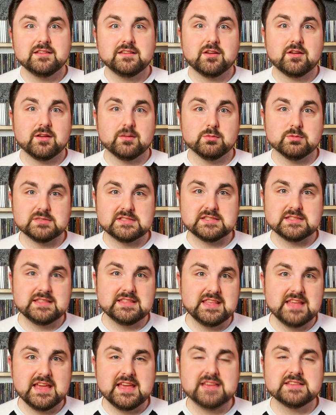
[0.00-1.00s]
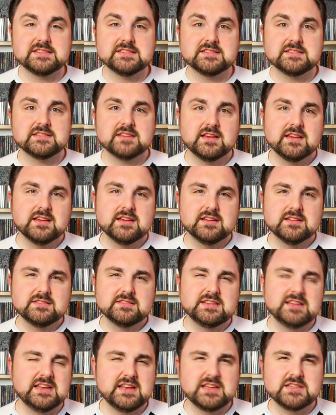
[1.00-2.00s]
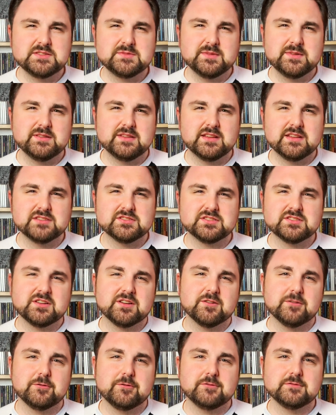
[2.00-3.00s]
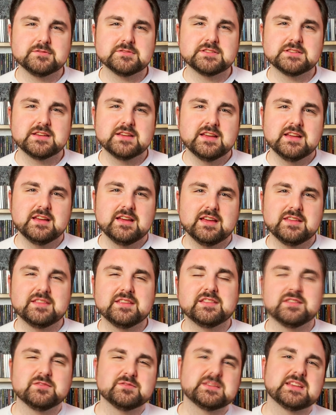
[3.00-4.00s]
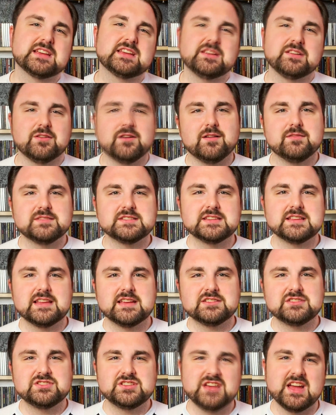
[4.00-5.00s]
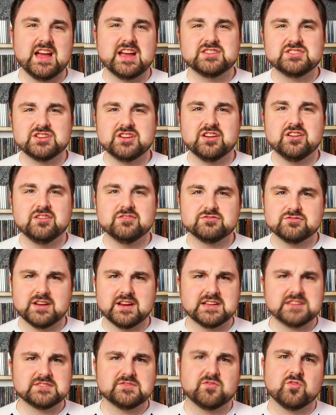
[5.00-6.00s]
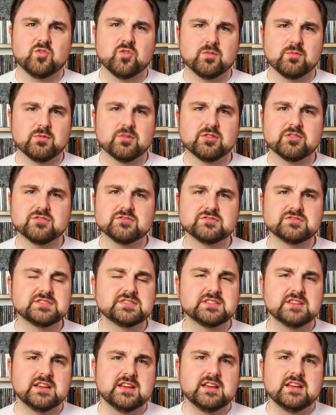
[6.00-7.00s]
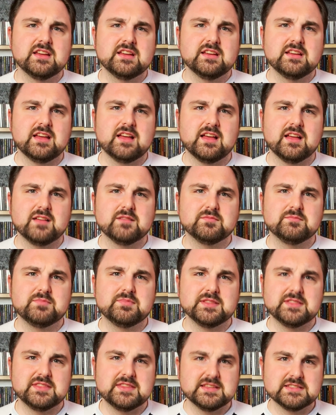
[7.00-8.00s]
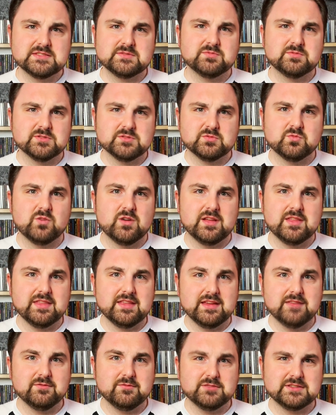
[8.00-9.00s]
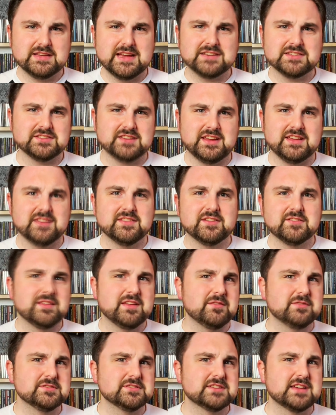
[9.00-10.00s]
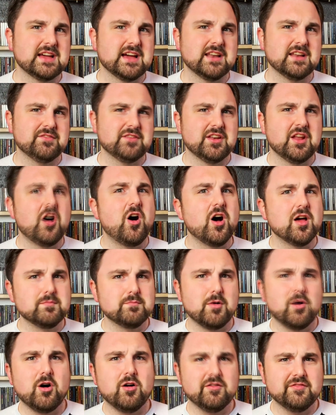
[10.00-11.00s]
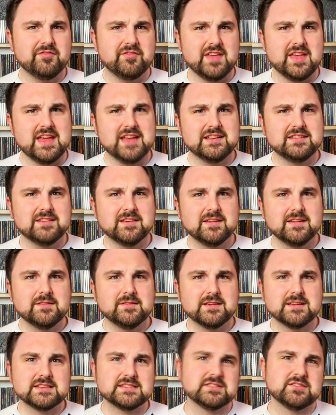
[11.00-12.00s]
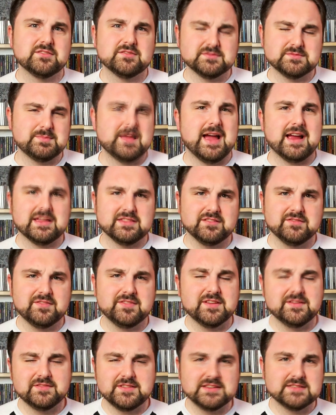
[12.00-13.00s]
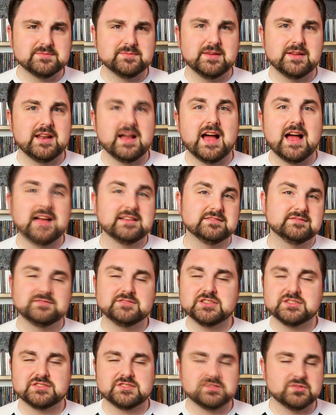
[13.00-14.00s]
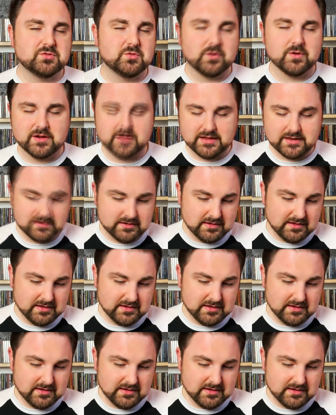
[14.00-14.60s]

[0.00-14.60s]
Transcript: It was this, Teenage Mutant Ninja Turtles, and then there was obviously like G.I. Joe, Transformers. But this was one that was actually in there that was kind of an oddball fit because, it was back in the 50s, but I just adored it.